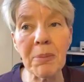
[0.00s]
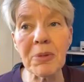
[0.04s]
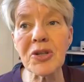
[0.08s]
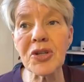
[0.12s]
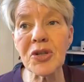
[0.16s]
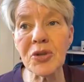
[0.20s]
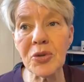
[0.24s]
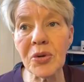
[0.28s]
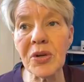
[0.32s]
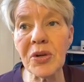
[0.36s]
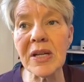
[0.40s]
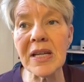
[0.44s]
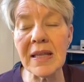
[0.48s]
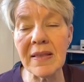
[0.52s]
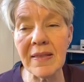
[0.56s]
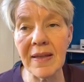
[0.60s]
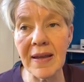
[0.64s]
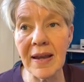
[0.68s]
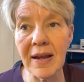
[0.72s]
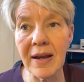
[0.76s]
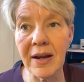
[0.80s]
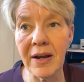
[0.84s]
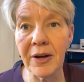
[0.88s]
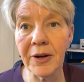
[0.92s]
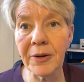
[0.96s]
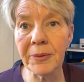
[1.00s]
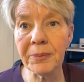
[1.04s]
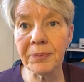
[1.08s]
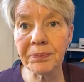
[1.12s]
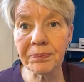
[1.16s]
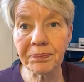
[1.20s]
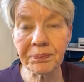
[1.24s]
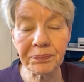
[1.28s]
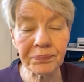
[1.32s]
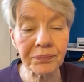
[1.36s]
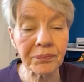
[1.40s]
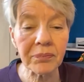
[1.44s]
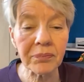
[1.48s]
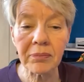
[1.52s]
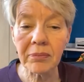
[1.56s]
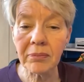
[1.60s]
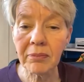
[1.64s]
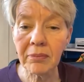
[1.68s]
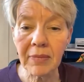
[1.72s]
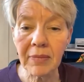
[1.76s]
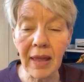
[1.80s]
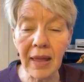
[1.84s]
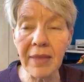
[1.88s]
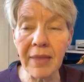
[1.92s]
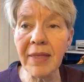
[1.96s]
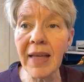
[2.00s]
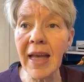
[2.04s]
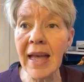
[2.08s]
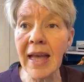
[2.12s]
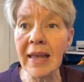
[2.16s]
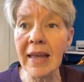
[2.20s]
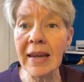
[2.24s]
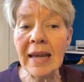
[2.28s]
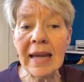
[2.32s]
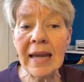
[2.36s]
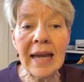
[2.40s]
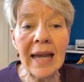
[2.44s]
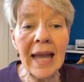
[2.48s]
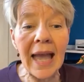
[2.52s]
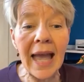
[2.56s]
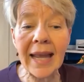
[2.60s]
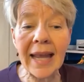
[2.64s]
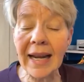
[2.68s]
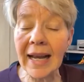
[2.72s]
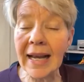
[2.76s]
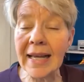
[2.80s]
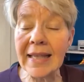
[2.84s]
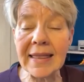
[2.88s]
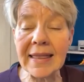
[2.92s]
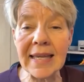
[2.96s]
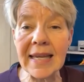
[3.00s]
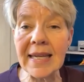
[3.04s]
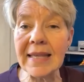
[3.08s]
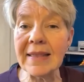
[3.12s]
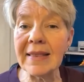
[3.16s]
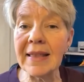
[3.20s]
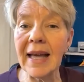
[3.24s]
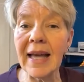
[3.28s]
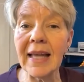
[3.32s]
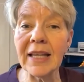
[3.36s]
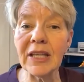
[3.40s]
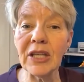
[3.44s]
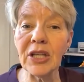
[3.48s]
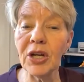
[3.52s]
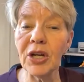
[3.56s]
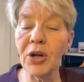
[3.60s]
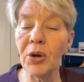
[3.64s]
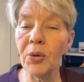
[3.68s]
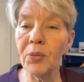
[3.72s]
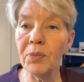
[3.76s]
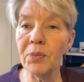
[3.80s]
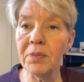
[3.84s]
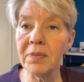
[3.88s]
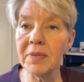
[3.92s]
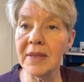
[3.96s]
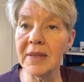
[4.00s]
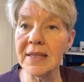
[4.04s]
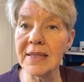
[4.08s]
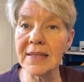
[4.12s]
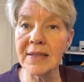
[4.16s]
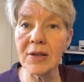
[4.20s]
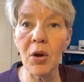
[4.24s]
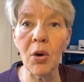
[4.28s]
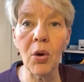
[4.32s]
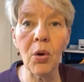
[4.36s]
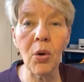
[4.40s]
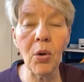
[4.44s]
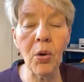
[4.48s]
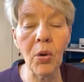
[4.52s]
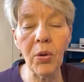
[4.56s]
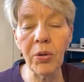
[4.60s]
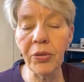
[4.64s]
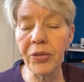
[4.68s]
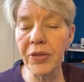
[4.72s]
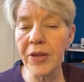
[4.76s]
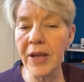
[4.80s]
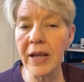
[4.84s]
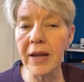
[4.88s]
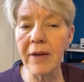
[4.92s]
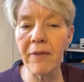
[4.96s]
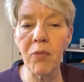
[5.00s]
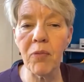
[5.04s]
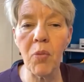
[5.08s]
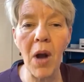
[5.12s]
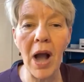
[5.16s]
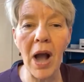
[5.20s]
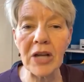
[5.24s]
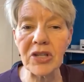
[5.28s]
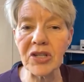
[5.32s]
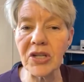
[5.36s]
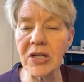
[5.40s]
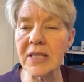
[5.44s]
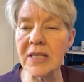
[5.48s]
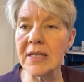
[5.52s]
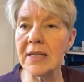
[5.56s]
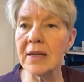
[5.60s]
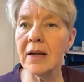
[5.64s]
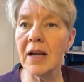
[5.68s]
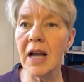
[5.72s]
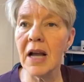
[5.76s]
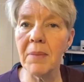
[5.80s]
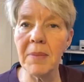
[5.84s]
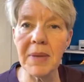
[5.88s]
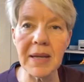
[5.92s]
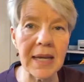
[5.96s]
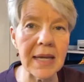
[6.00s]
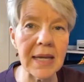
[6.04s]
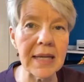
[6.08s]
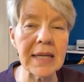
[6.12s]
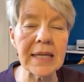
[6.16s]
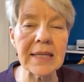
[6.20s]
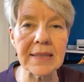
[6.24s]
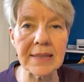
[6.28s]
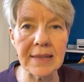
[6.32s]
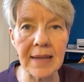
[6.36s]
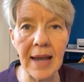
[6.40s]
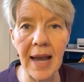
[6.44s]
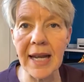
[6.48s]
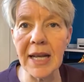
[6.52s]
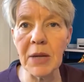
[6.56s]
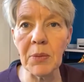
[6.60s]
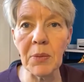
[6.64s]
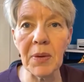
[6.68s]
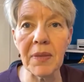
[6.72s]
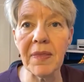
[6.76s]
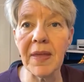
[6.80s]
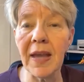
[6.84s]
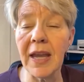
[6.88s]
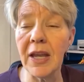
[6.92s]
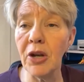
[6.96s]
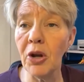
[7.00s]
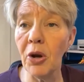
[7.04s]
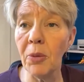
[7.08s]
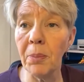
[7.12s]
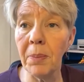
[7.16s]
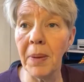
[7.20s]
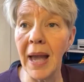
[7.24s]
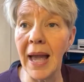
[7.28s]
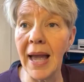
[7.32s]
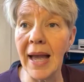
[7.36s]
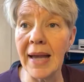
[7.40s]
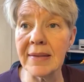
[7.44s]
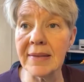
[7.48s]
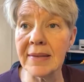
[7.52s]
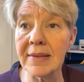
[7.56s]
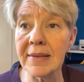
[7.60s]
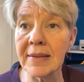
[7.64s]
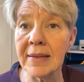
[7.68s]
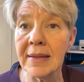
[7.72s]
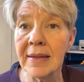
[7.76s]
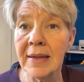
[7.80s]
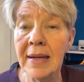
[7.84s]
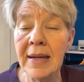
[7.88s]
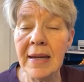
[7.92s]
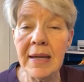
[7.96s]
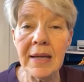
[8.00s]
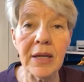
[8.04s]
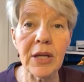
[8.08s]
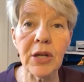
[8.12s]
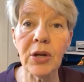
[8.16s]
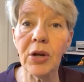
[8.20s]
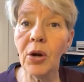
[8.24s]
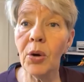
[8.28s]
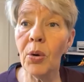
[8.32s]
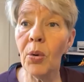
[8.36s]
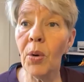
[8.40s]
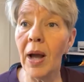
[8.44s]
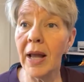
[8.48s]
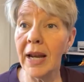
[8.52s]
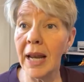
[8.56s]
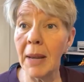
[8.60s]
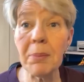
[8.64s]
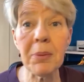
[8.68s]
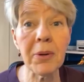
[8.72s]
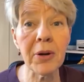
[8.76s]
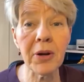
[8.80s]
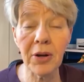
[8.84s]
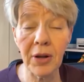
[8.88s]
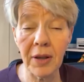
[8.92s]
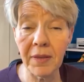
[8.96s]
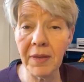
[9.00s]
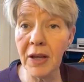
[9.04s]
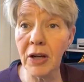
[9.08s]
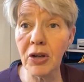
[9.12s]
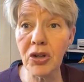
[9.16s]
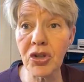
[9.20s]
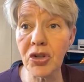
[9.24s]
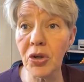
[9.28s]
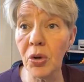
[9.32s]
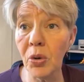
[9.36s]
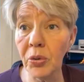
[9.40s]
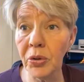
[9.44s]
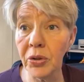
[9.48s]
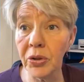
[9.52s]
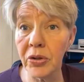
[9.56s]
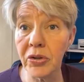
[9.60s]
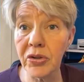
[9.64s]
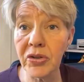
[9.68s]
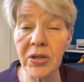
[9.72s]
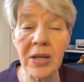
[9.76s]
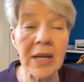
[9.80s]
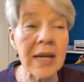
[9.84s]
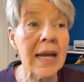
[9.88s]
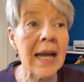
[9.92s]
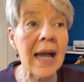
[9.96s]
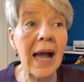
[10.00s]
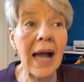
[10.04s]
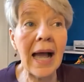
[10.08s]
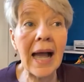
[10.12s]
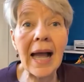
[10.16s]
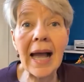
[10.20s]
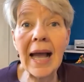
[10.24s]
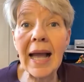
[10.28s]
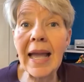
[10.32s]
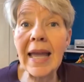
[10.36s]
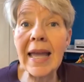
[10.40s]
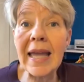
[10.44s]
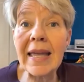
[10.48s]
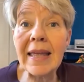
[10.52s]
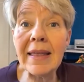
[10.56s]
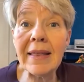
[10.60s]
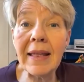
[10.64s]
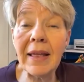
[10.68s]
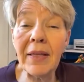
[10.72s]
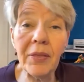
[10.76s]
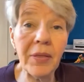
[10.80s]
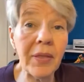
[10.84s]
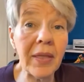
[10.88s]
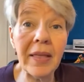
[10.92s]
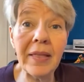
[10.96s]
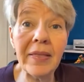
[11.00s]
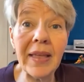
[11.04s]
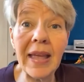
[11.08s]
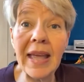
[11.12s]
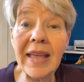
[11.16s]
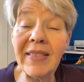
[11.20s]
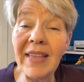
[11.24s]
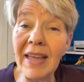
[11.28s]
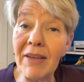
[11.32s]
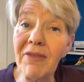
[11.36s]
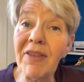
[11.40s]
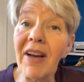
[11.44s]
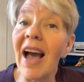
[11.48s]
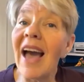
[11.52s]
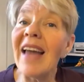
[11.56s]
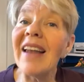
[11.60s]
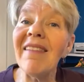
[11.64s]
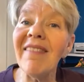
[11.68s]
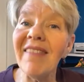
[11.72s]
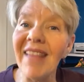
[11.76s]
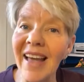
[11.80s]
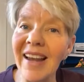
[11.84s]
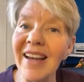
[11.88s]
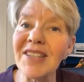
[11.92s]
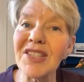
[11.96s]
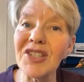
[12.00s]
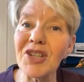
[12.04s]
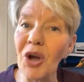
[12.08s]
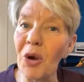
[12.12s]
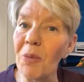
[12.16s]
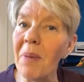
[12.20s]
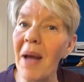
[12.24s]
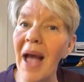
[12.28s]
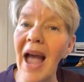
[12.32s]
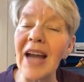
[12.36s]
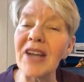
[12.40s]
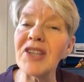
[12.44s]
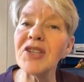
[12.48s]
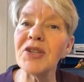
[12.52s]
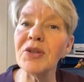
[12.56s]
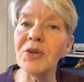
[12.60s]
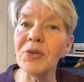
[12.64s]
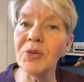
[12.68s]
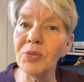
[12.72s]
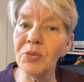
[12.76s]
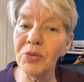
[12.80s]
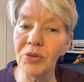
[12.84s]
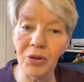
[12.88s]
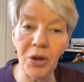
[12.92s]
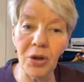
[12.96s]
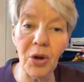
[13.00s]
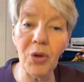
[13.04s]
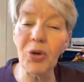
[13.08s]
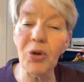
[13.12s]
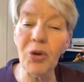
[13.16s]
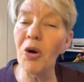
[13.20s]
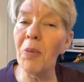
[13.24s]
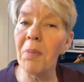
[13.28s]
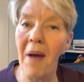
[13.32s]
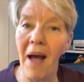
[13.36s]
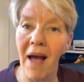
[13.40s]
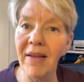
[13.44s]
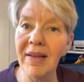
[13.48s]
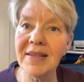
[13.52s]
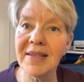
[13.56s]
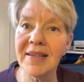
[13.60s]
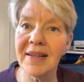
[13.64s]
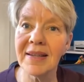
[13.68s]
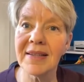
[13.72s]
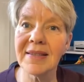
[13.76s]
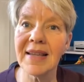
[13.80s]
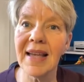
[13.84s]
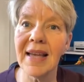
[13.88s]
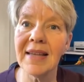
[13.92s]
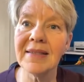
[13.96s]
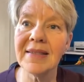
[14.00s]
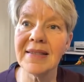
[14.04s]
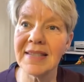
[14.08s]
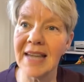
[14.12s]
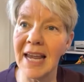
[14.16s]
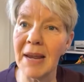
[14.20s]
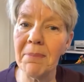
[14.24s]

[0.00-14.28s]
an opportunity there that, and I think that, this whole thing of Washington coming in and deciding what they know best, and I put it on their shoulders. they've got to let us go back to local politics and